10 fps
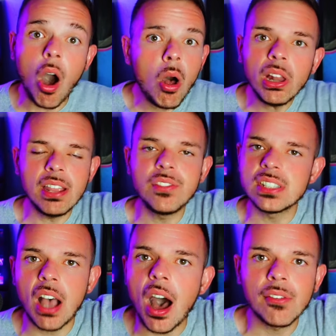All of
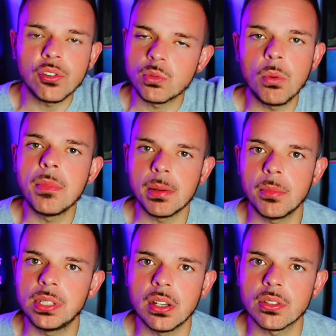his offers were
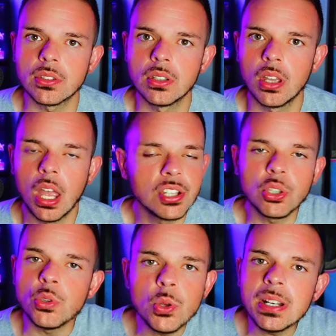minimum deals.
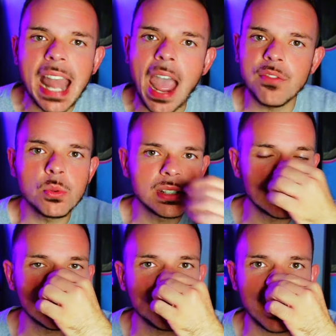So you didn't have to
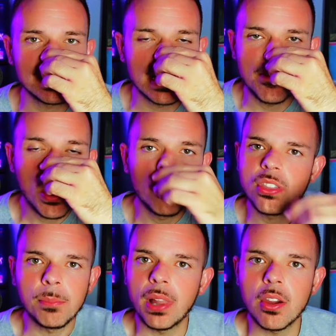incentivize him
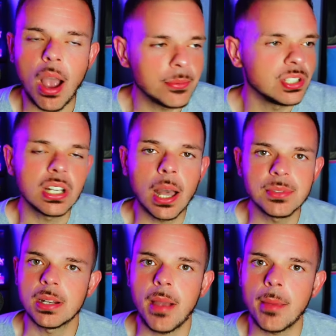with a player option to come
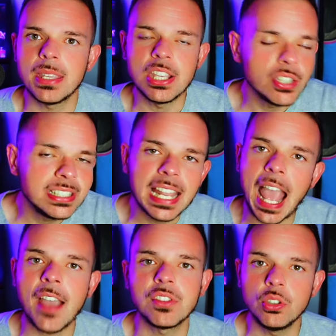to the Miami Heat. You didn't
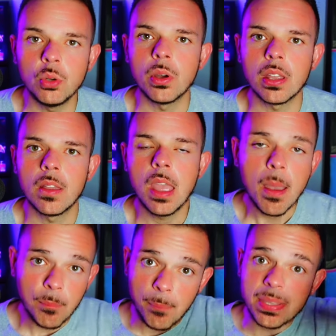have to do it.
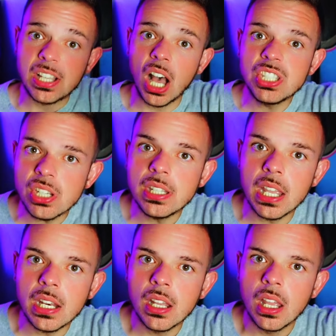But because you
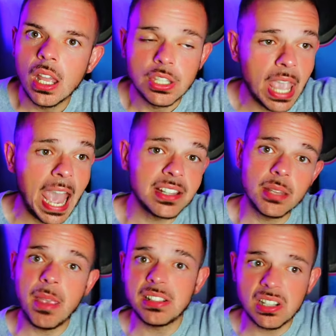did, you had
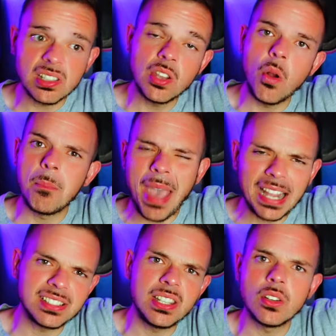to make this little
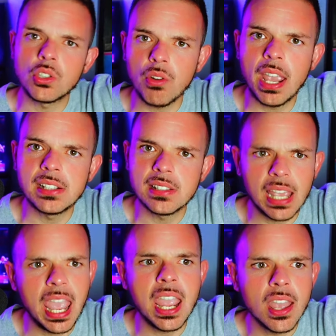back deal trade to
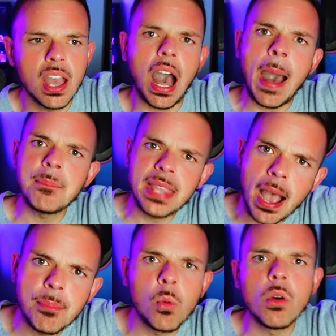say, hey, opt
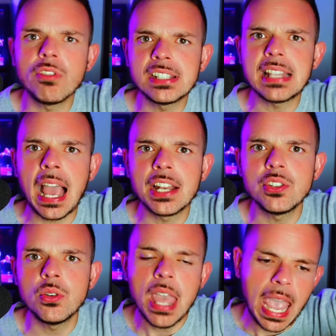out, but we'll re-sign
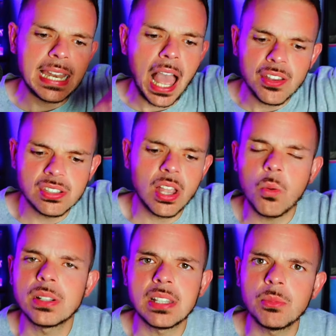you. And now you're
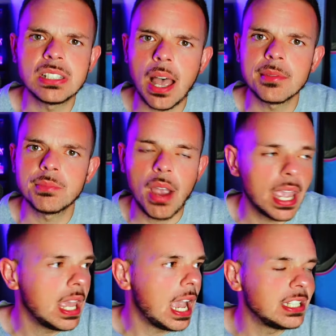stuck with Thomas
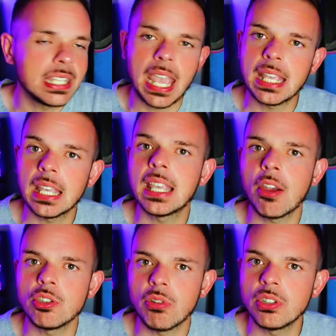Bryant, and you can't get
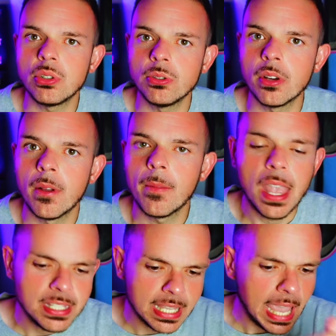Gary Trent Jr.
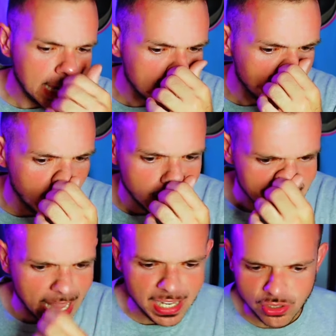You can't get
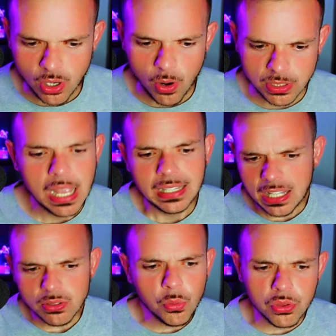Tyus Jones.
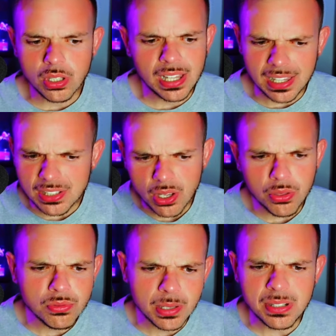Let's go
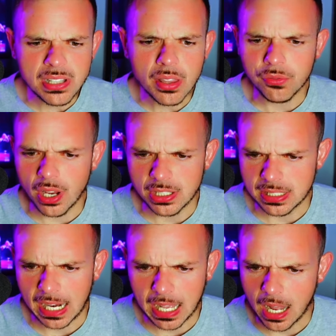through some of these other free
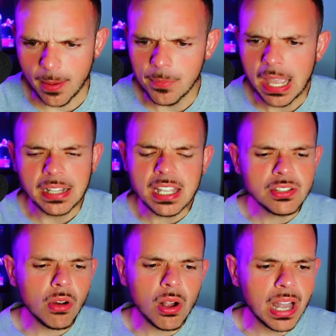agents that I got up.
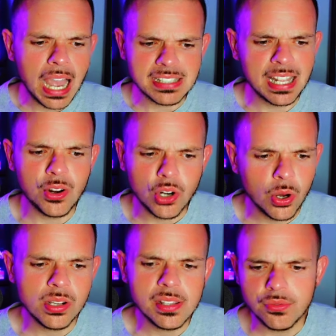These are all guys that are
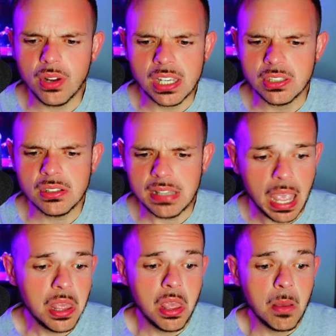currently free agents
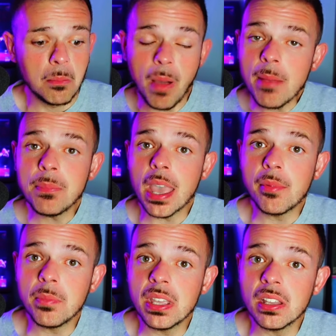that might be
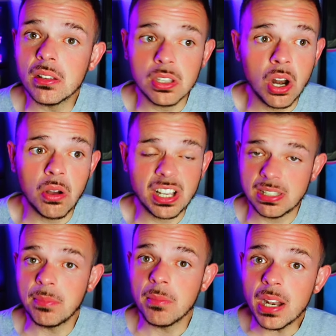able to be, you know,
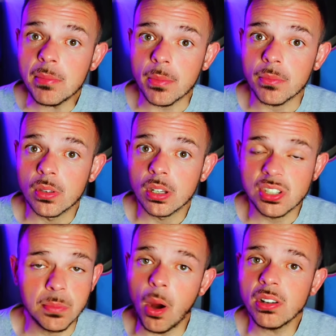accept the minimum
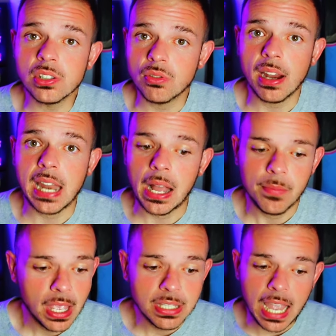because the market's dry now.
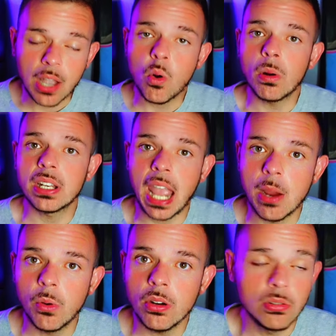You got Gordon
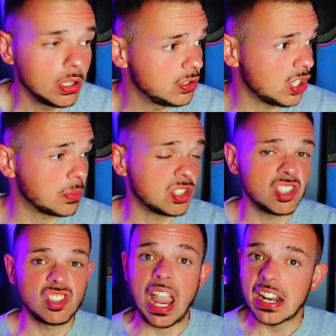Hayward,
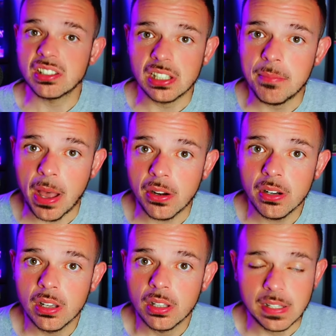substantially
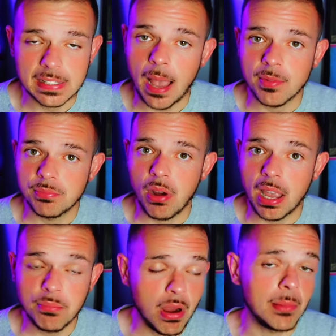better than Thomas
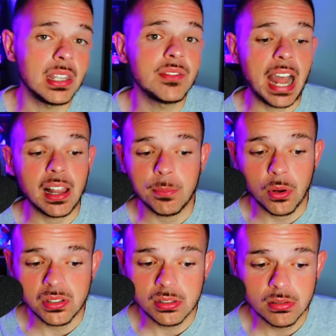Bryant, probably even Alec
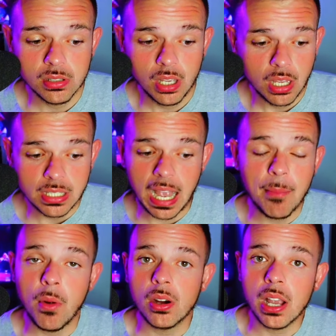Burks. You
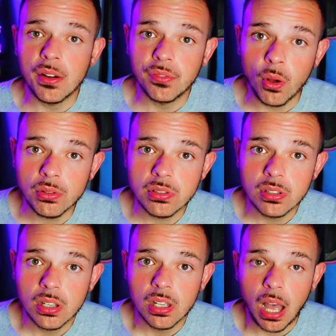got Markel Fultz,
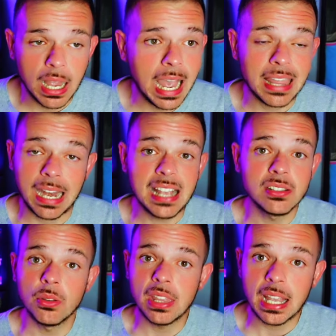a guy that I
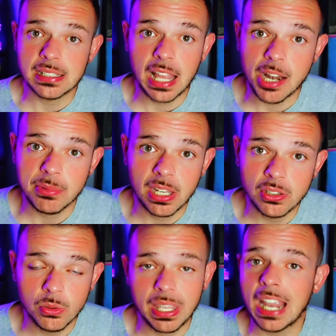still think has a lot of
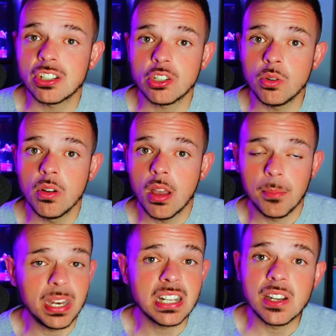potential, can't shoot,
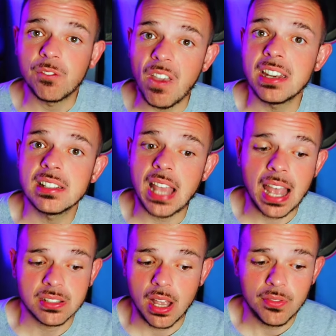but he could defend his
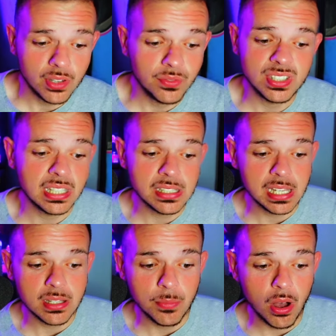ass off, could
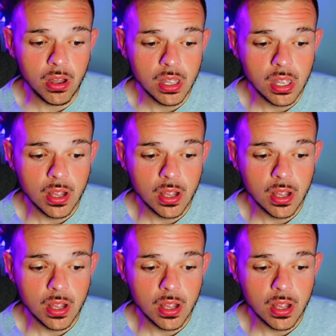facilitate the ball.